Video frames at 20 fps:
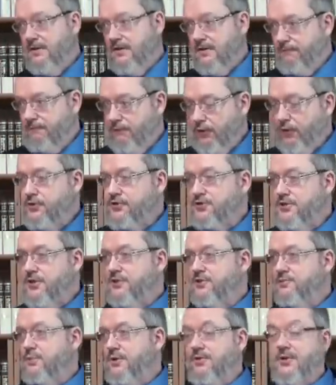
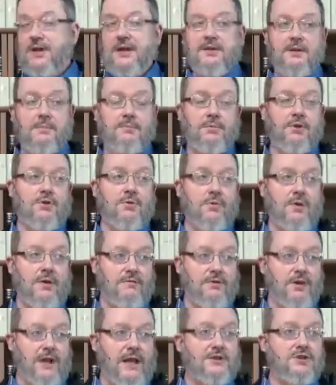verses within the book of
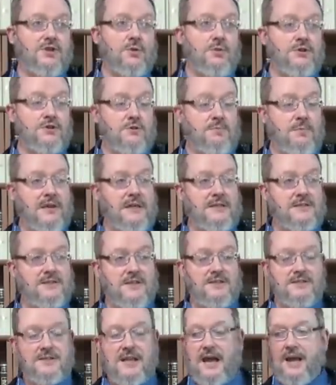Revelation, which means
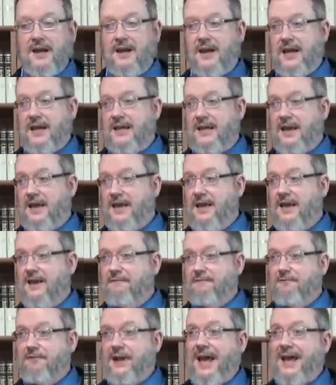it's kind of like a
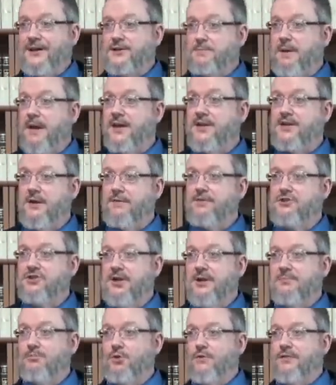flashback. You ever
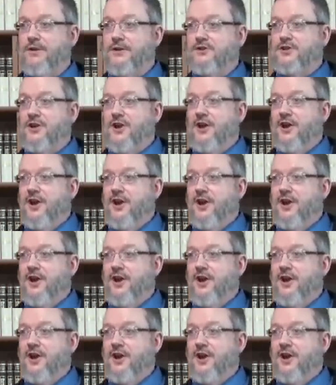seen movies